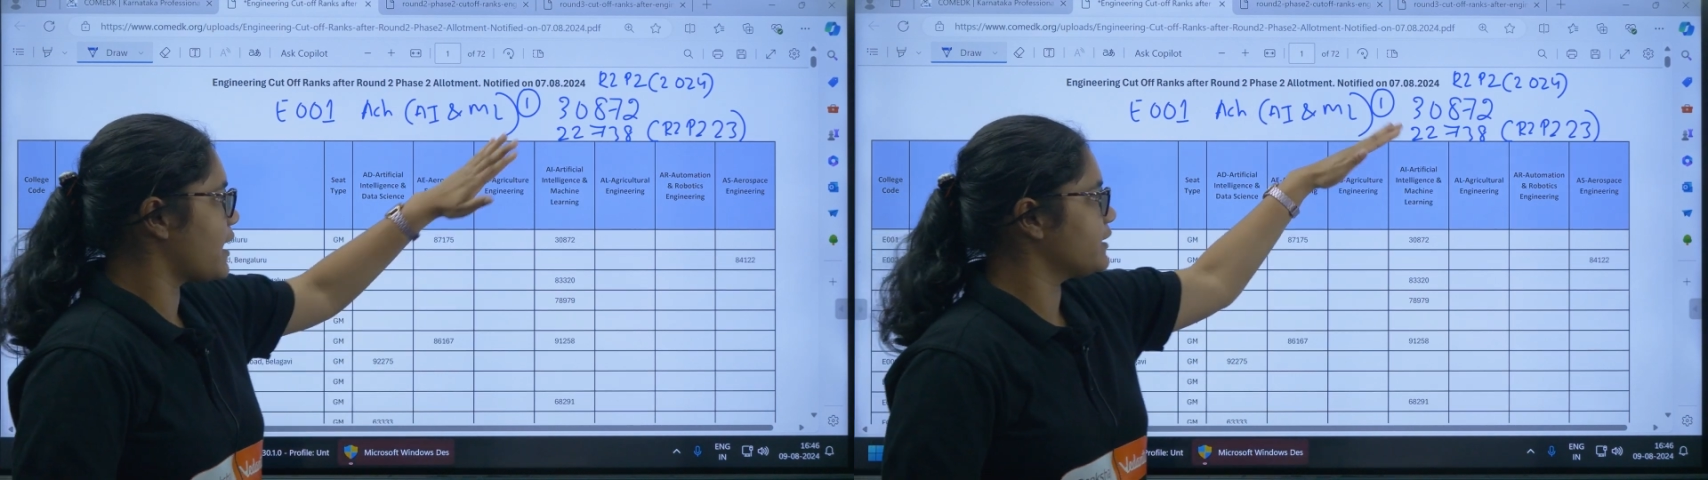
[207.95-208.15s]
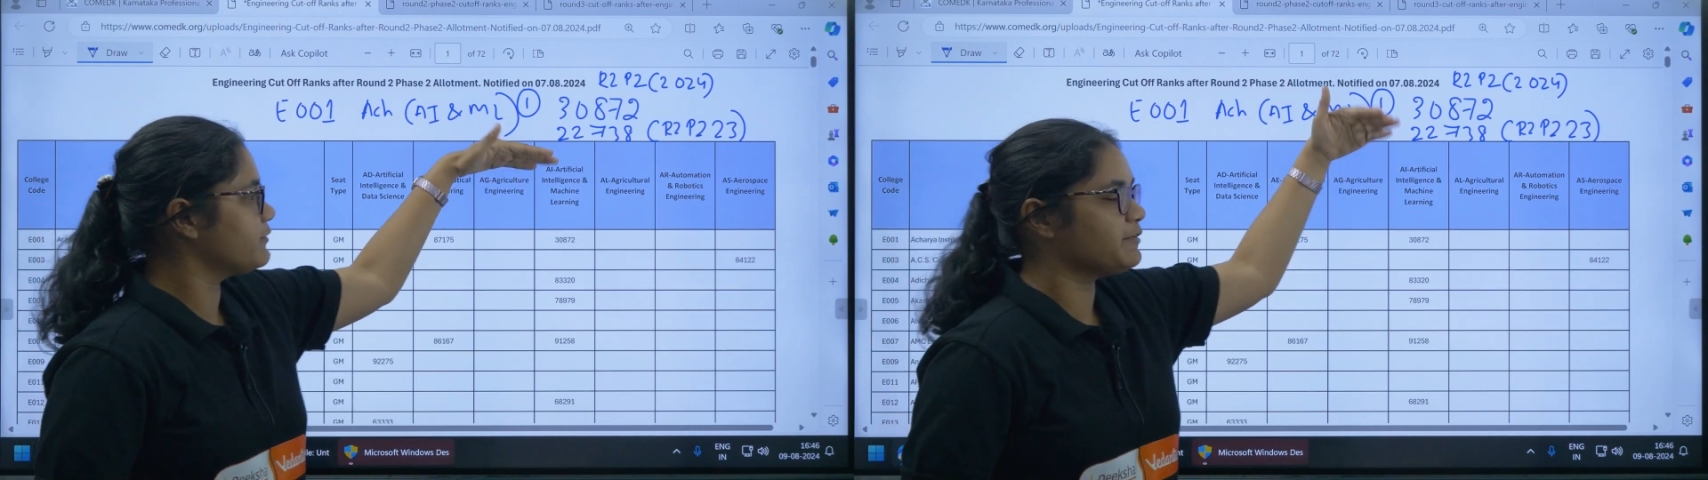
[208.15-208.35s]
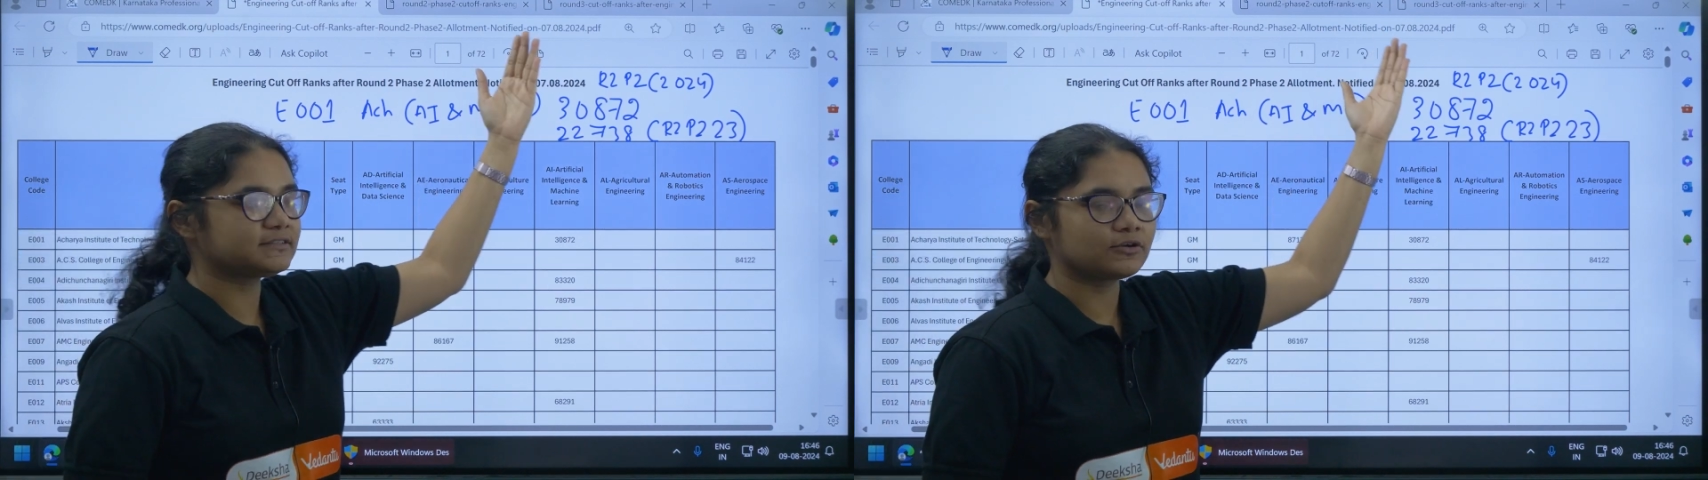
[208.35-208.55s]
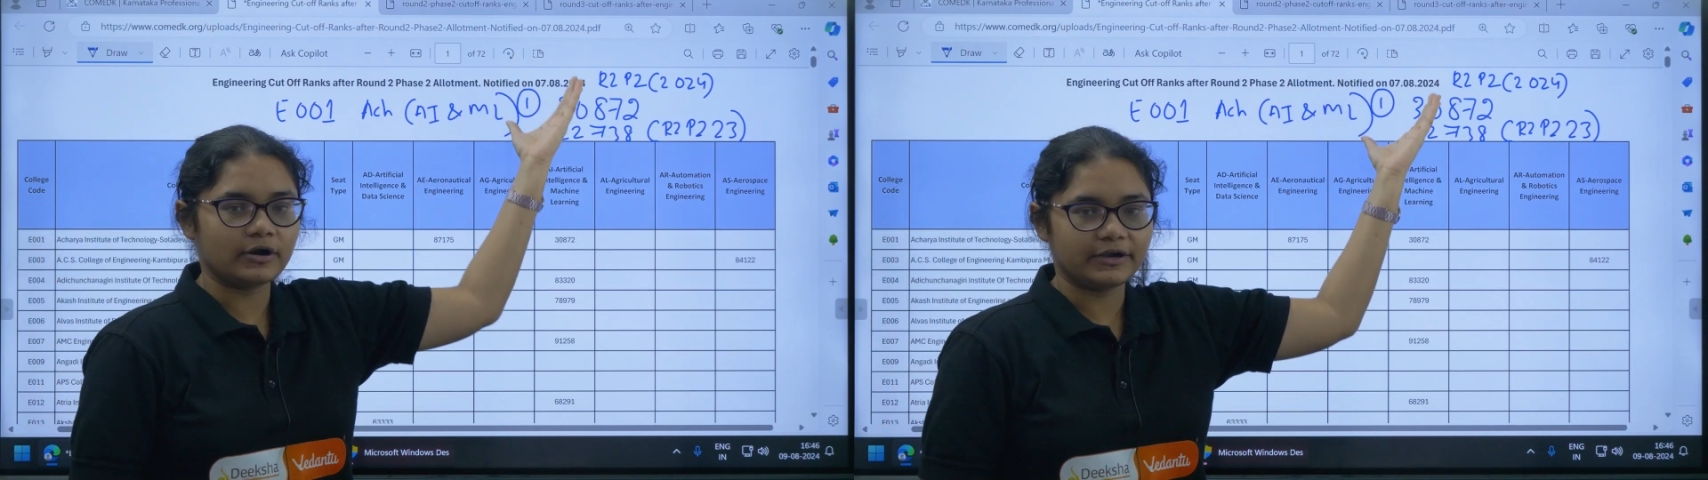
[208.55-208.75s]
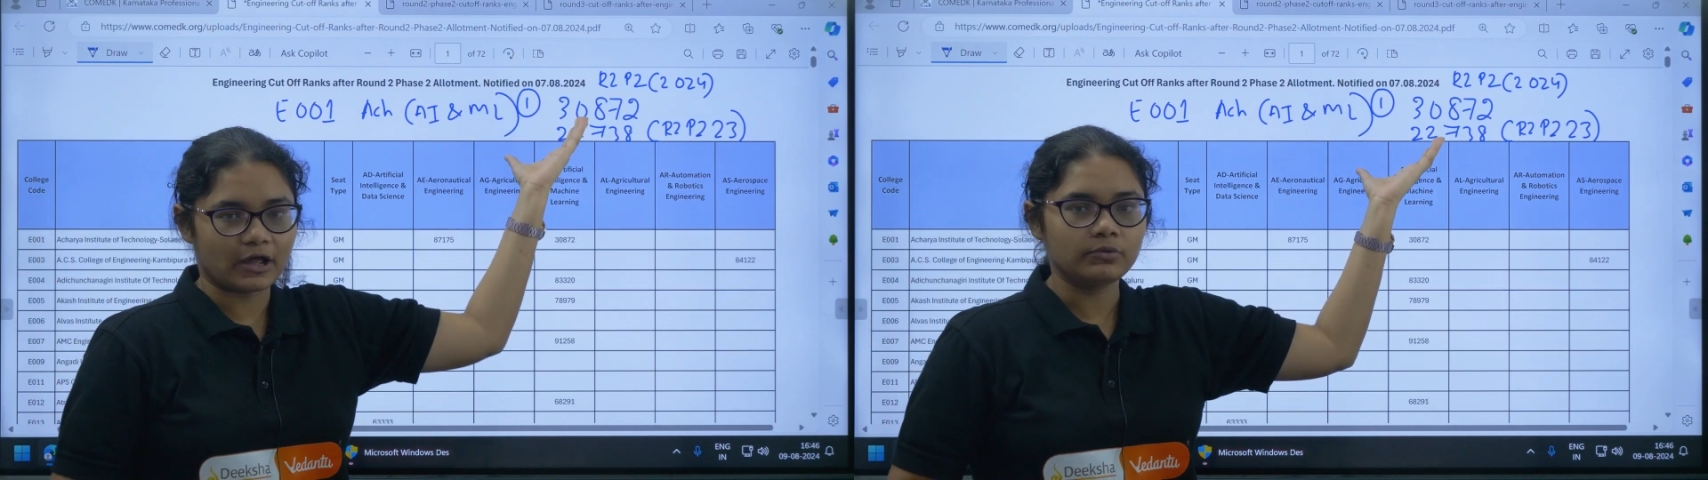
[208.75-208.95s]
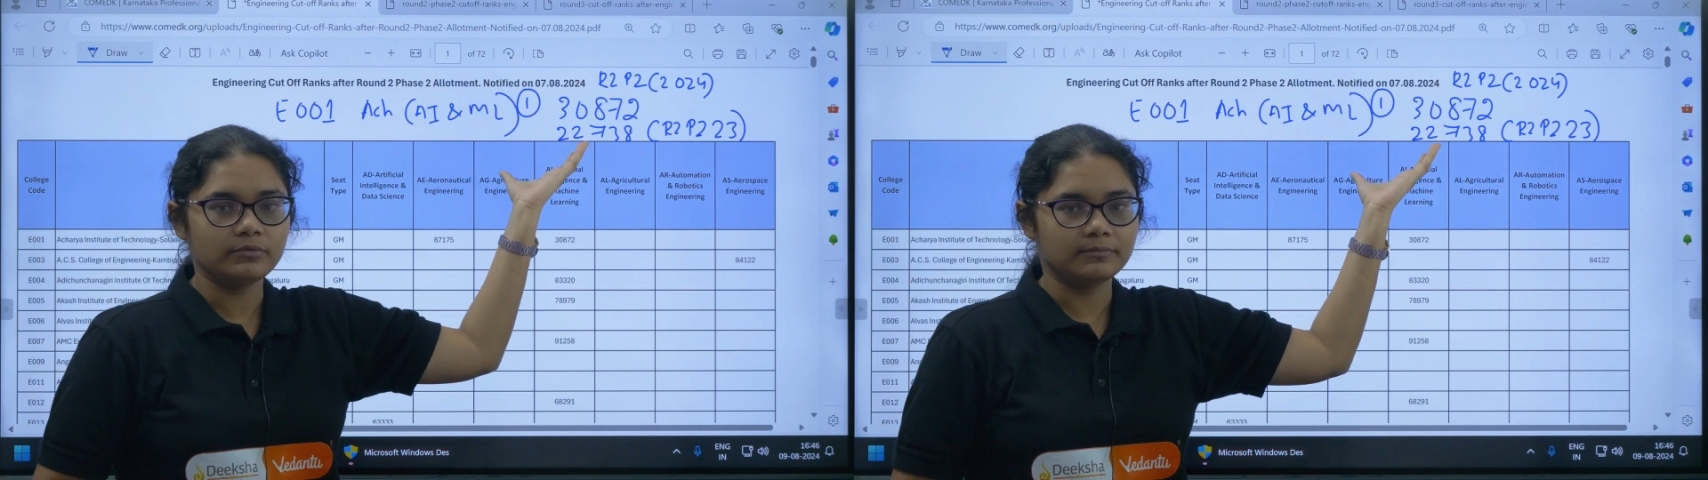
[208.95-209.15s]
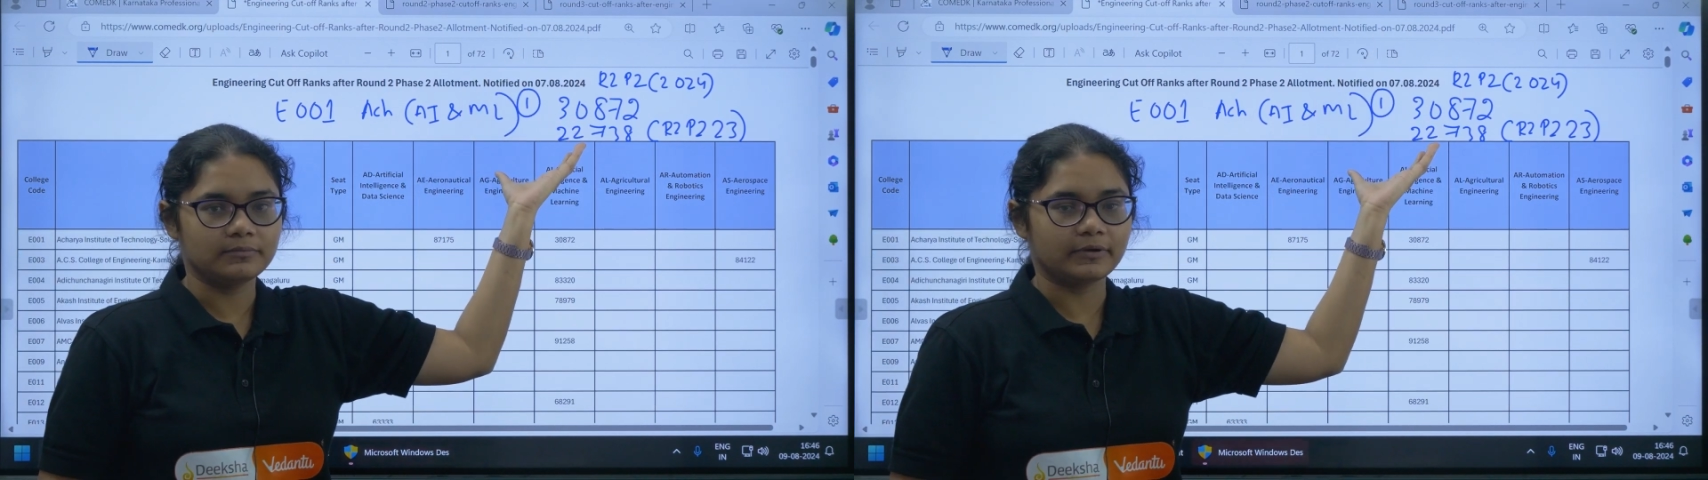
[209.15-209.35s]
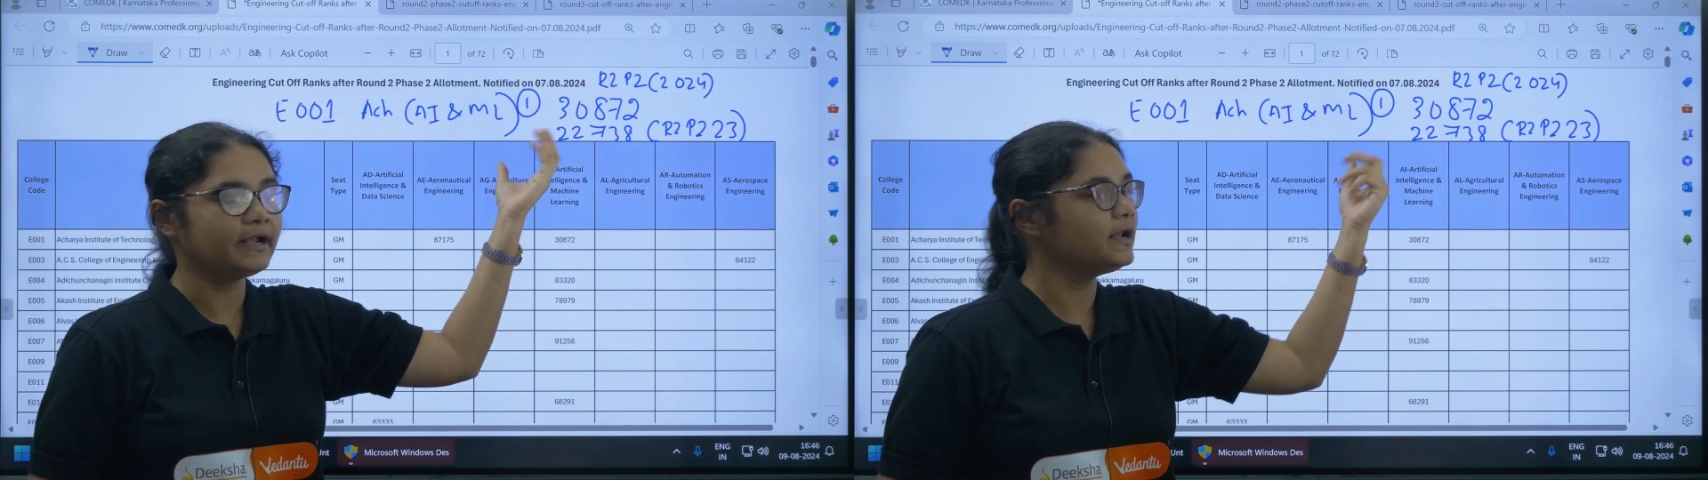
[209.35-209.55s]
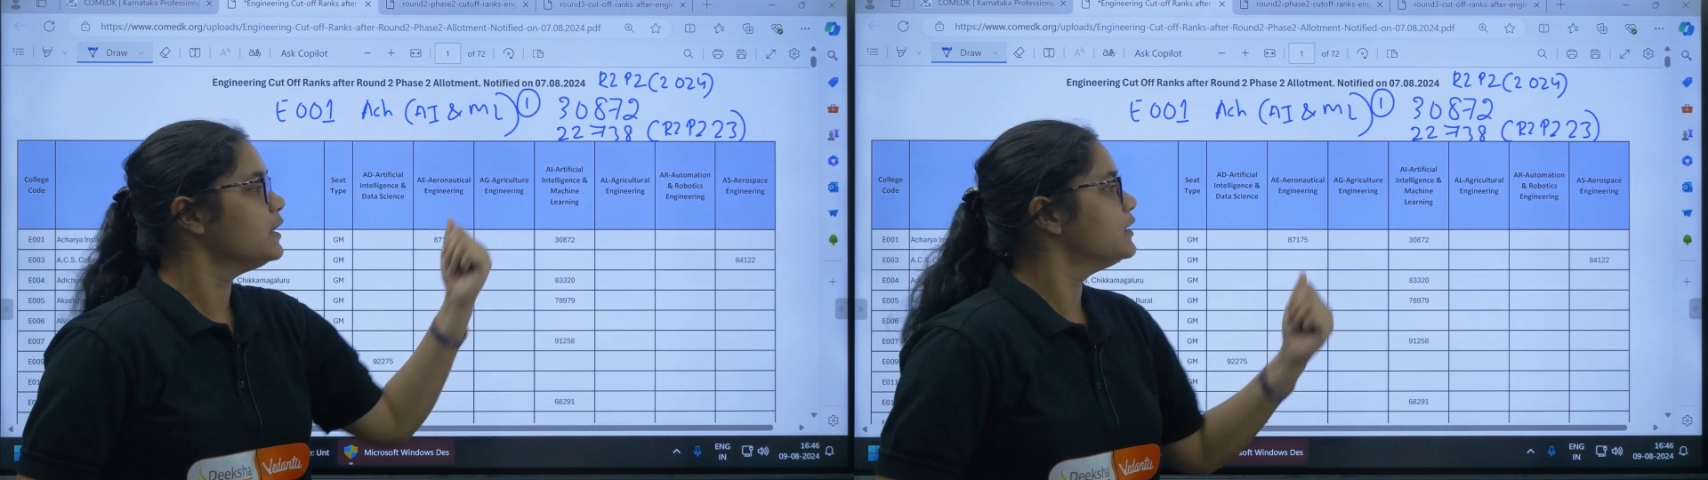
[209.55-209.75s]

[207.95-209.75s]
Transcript: cutoff has gone down right.